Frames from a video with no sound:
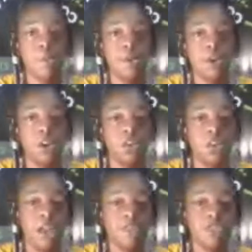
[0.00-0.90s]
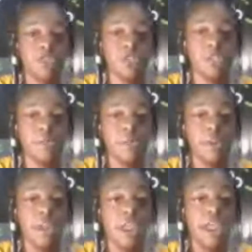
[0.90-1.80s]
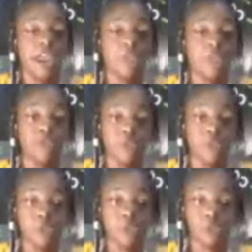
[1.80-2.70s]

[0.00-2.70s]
stream, and we will respond to them